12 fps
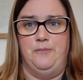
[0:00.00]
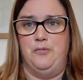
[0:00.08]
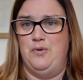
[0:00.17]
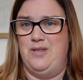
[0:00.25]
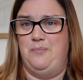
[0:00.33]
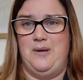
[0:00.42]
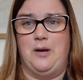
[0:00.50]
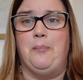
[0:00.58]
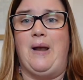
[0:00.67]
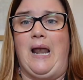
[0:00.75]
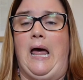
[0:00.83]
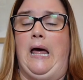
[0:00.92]
with a big
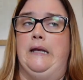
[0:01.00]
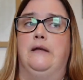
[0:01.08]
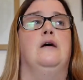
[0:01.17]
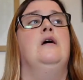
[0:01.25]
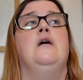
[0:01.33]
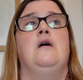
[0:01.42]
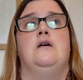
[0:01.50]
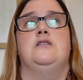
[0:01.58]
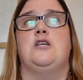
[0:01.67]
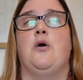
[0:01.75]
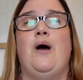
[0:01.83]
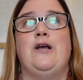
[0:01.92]
plan,
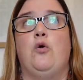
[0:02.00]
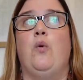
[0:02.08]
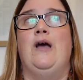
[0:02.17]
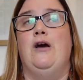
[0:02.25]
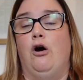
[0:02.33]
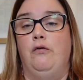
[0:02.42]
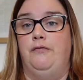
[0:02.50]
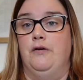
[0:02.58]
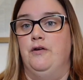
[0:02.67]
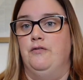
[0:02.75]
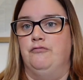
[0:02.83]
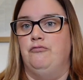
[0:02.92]
so I quite
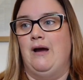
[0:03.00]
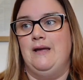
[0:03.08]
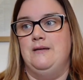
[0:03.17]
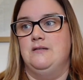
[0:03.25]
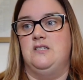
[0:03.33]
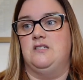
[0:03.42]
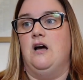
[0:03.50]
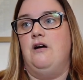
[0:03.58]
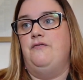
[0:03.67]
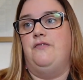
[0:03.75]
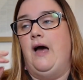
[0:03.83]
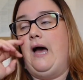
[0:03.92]
often write
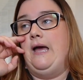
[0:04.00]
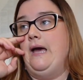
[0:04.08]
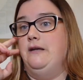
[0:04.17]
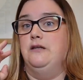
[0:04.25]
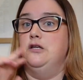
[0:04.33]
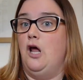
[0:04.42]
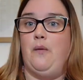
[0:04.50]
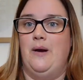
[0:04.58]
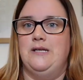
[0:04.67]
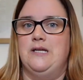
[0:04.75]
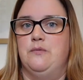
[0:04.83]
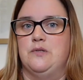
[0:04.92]
stuff that I had no
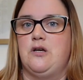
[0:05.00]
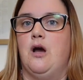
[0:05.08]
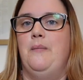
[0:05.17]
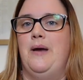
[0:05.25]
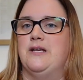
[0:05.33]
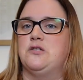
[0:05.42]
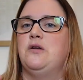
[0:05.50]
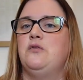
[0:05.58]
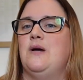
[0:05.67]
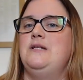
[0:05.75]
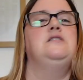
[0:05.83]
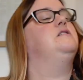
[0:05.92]
idea was coming. So I had
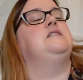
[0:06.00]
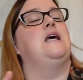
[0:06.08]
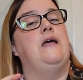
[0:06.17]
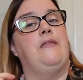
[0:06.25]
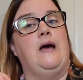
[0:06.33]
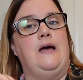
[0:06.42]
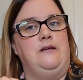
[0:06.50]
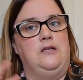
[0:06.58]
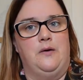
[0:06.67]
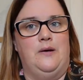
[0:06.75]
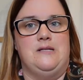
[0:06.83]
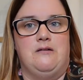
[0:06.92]
questions there that I had
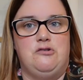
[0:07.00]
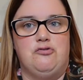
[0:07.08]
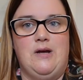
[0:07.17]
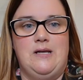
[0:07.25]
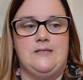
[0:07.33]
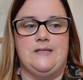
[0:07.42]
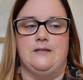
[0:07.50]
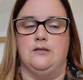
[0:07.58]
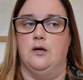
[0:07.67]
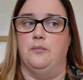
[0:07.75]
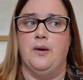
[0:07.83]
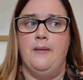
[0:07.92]
no idea I was trying to set
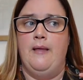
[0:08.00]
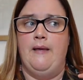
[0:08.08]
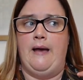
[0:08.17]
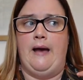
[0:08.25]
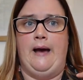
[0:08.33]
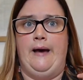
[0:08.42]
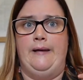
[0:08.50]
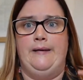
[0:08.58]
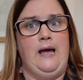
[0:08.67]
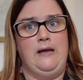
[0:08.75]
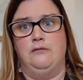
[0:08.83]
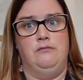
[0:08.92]
up
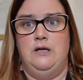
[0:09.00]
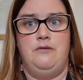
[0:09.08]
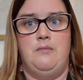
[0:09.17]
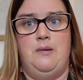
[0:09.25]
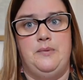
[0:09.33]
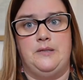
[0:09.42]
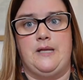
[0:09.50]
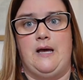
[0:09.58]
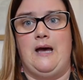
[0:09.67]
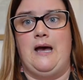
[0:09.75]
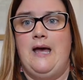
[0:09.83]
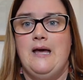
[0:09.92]
and hadn't really remembered
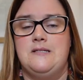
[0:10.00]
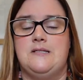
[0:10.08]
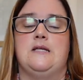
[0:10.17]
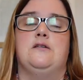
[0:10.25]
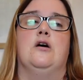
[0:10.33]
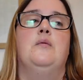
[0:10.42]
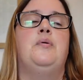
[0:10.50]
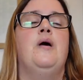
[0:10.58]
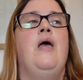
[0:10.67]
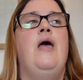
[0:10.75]
that I had set up.